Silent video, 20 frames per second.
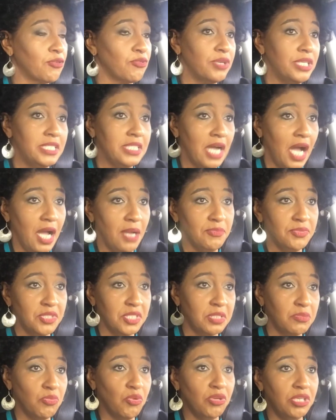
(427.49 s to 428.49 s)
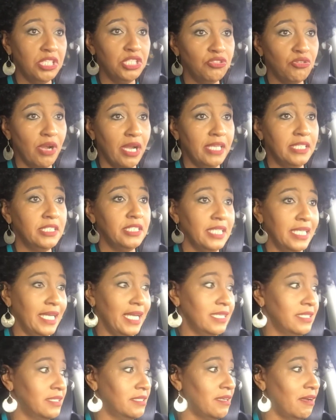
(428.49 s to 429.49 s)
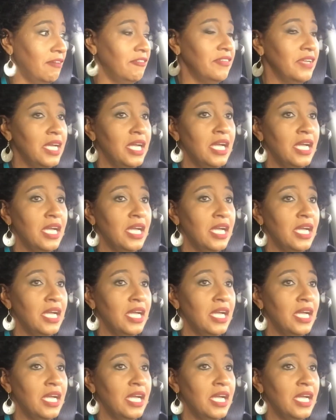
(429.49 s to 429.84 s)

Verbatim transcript: three times this morning trying to get stuff